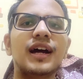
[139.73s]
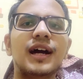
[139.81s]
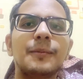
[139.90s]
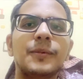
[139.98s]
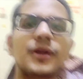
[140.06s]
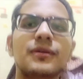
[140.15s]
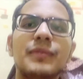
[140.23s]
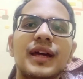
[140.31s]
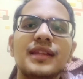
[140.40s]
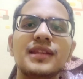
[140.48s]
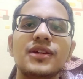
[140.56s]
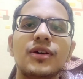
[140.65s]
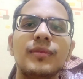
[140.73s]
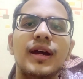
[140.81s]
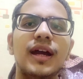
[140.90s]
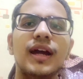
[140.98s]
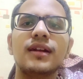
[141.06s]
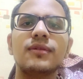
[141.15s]
I put mehendi on my
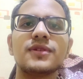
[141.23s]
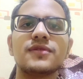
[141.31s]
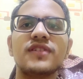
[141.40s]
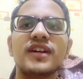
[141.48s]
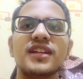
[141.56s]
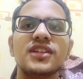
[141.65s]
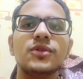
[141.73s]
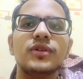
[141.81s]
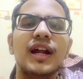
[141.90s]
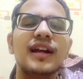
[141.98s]
hand. It was very cute.